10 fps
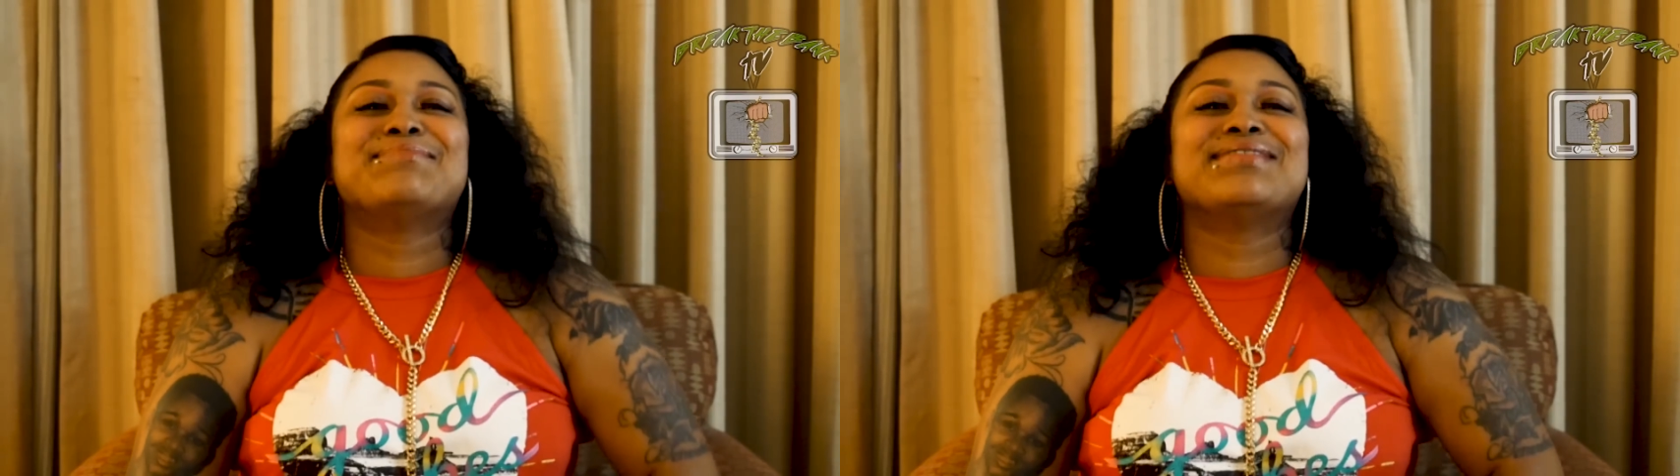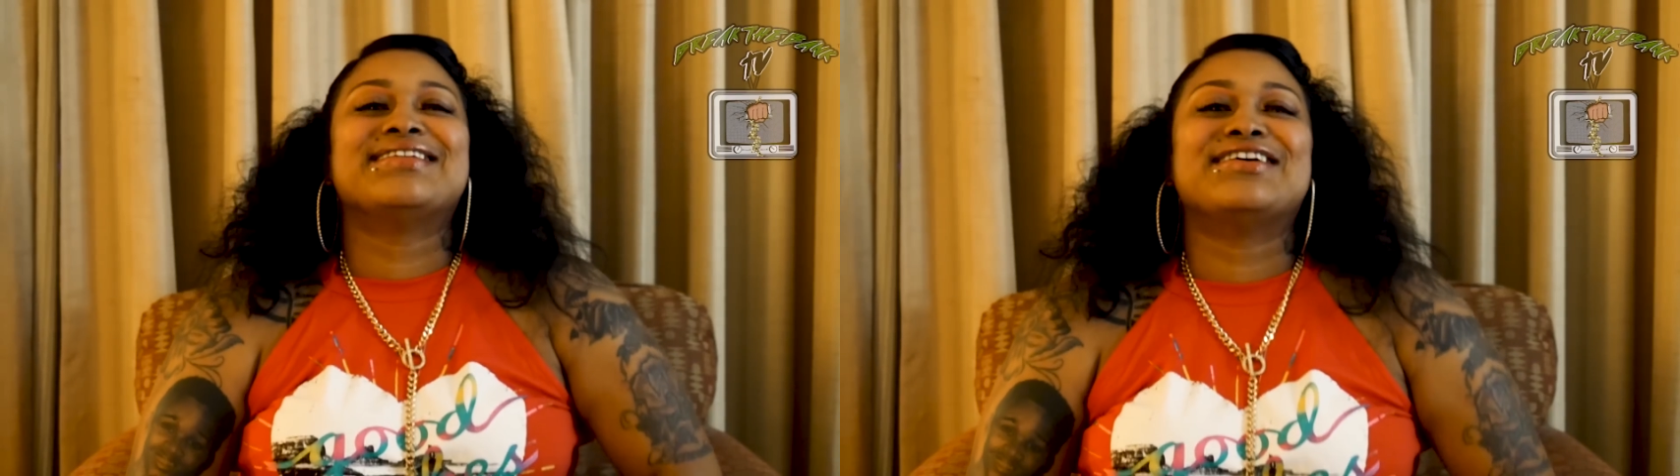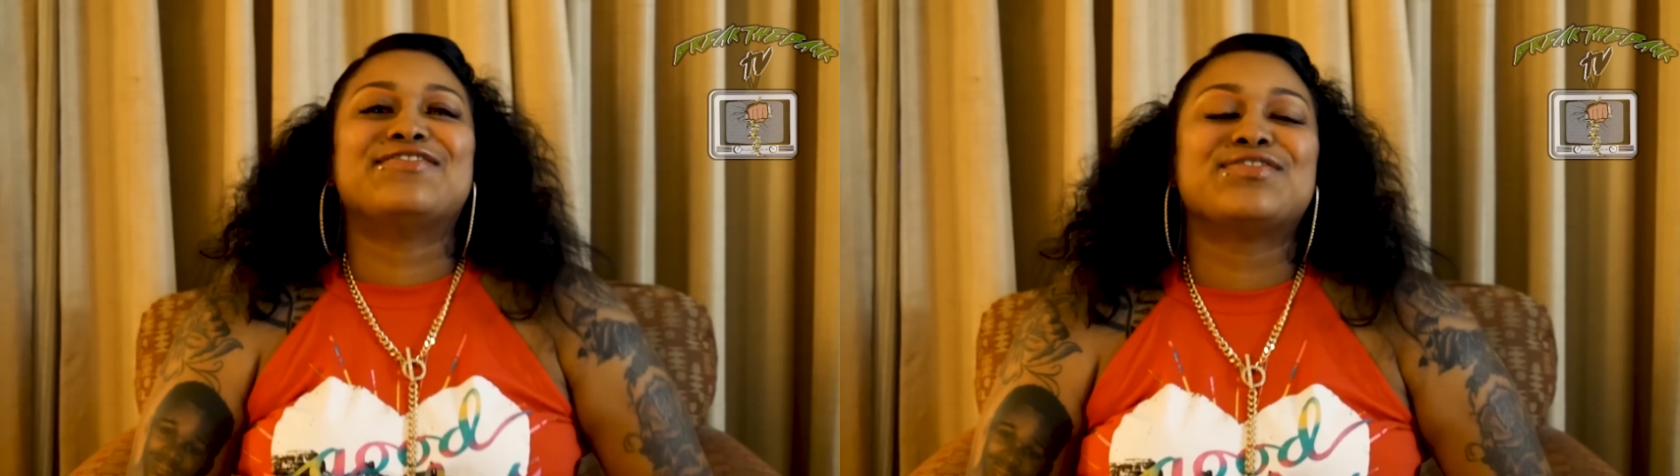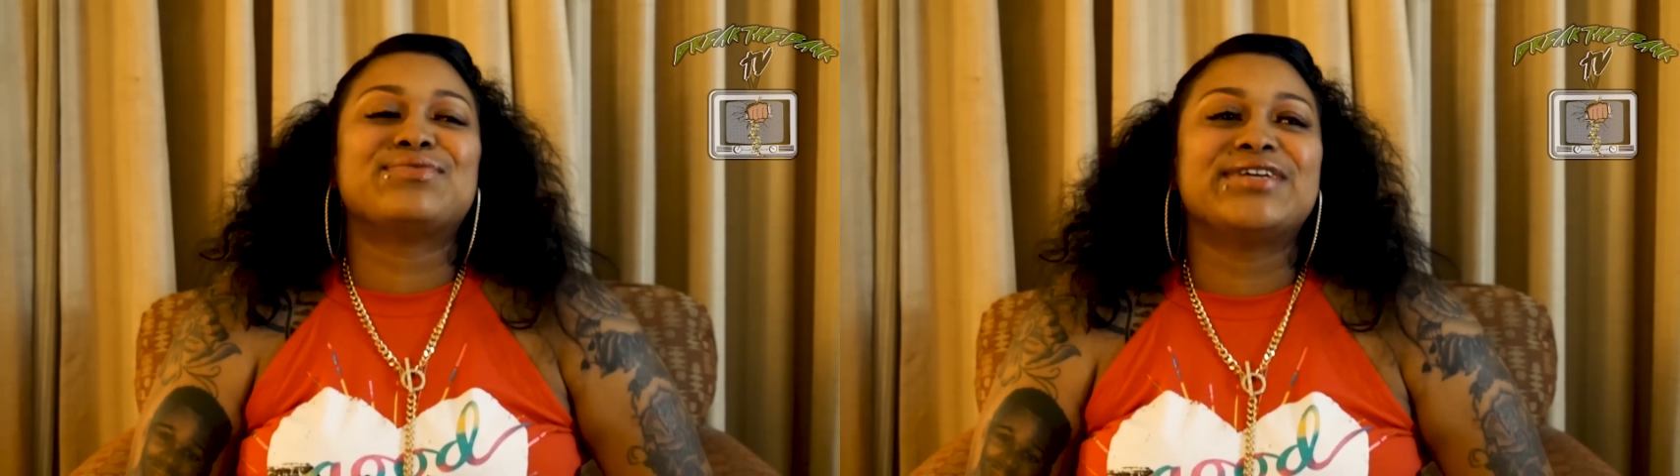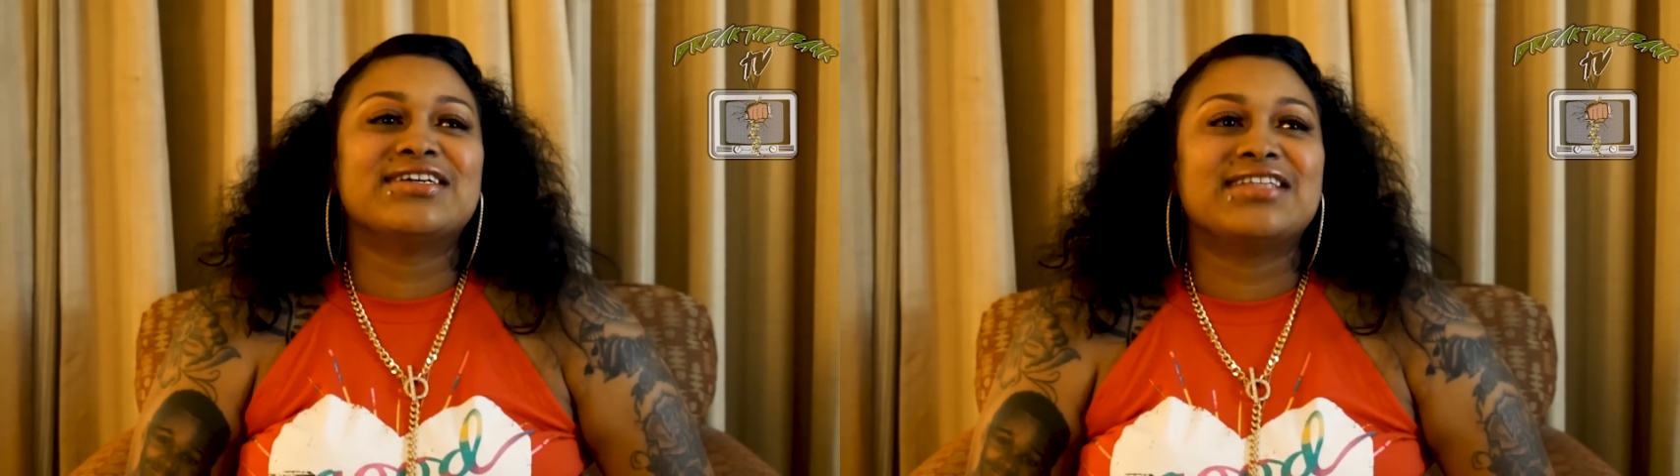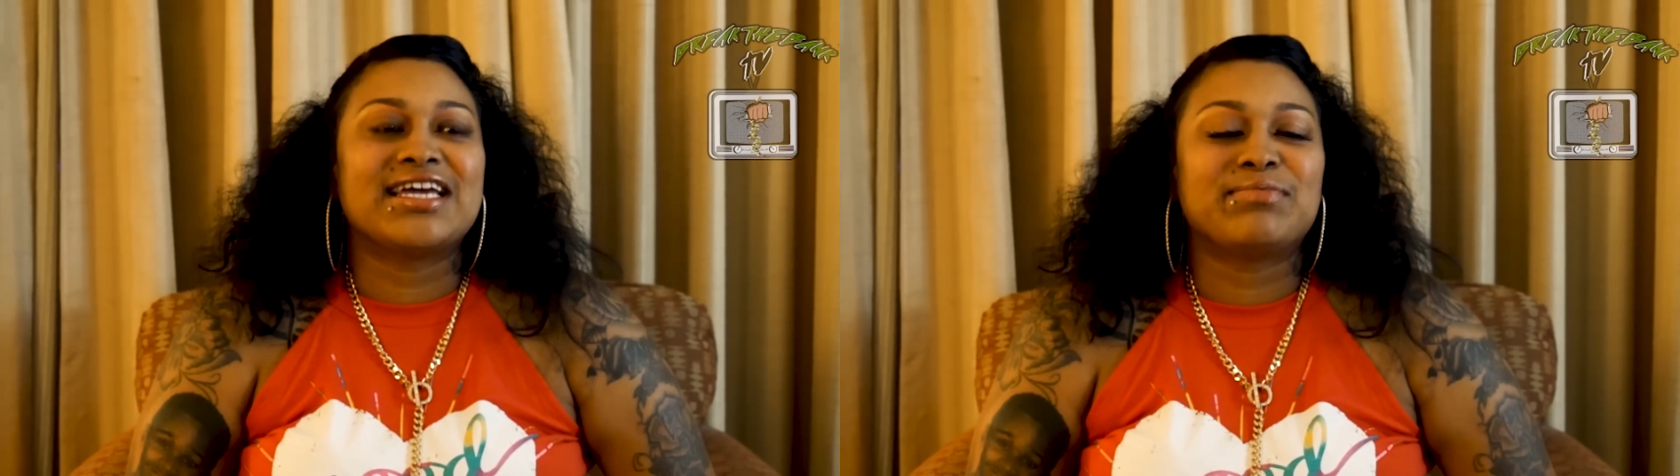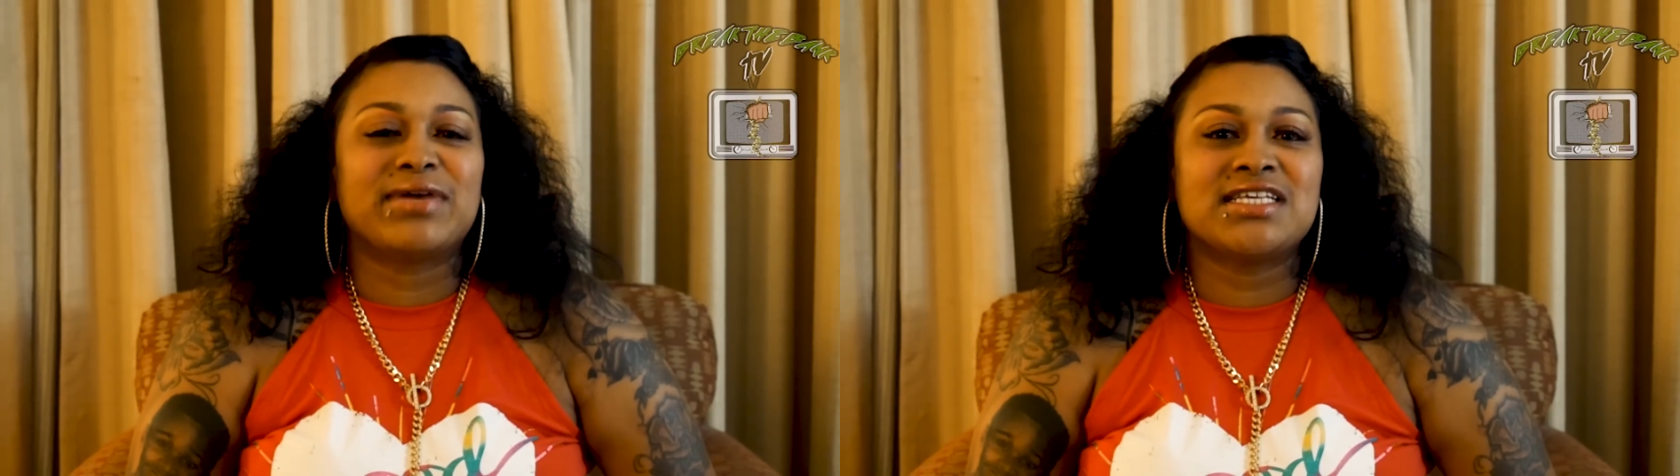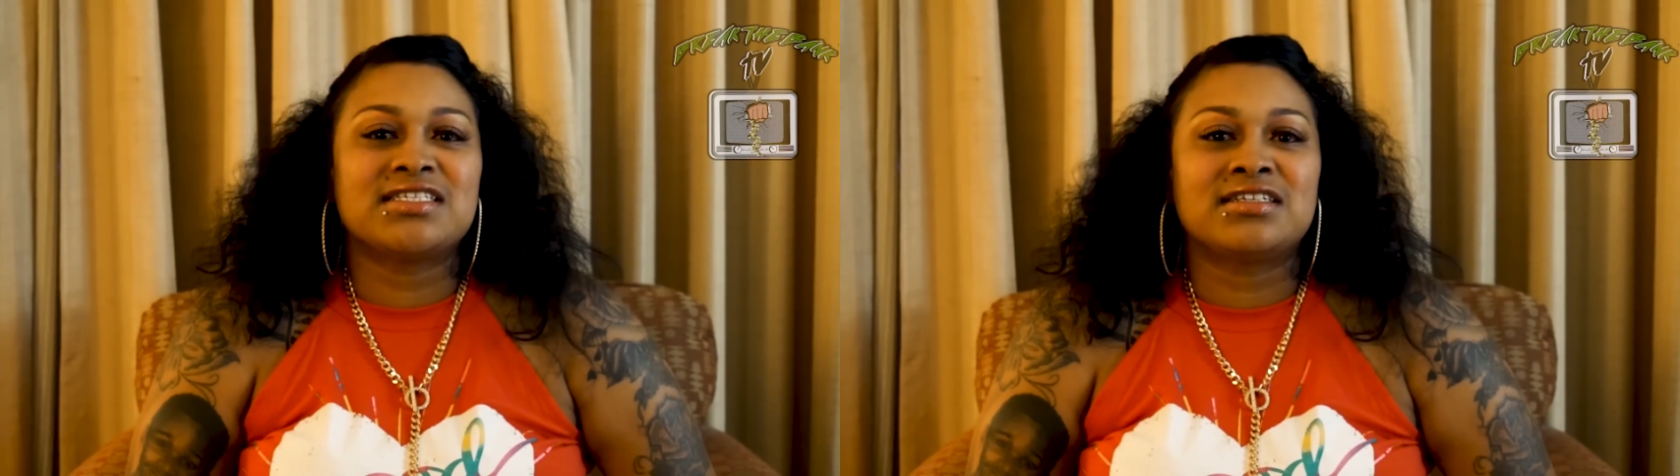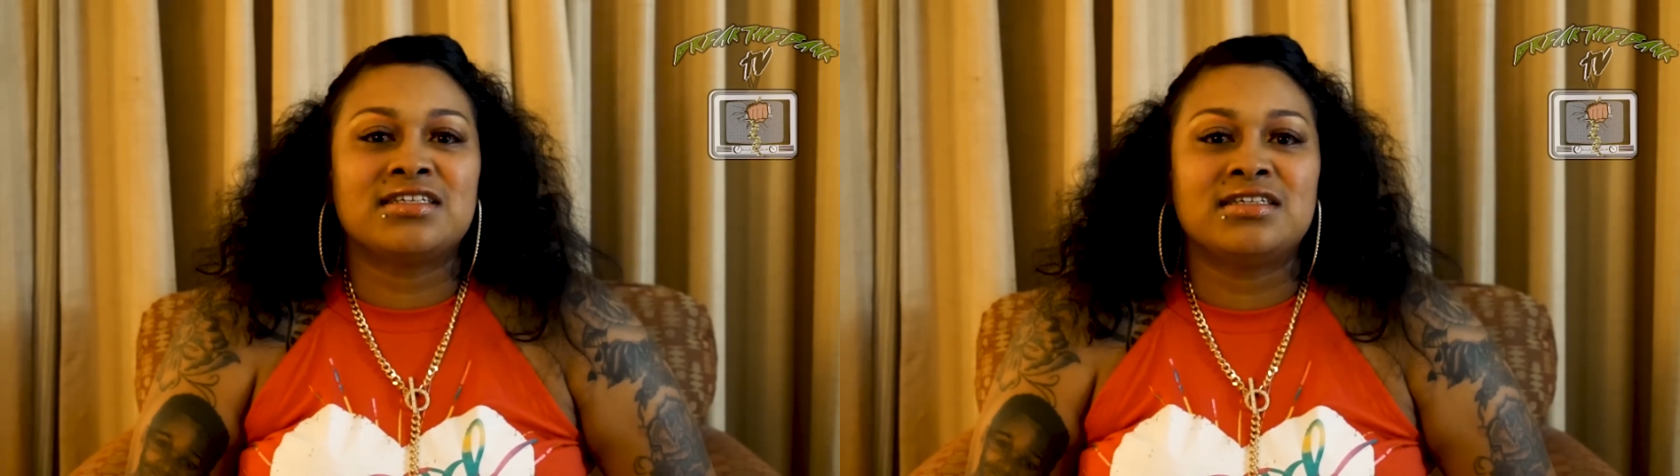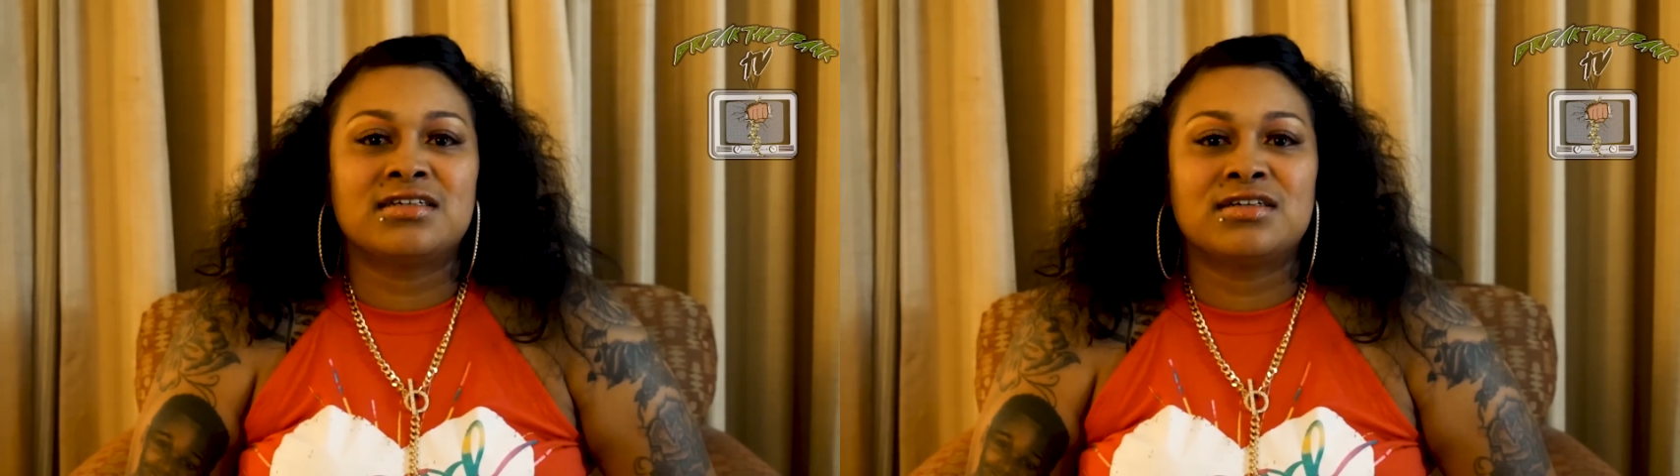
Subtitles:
But no, for real, basically,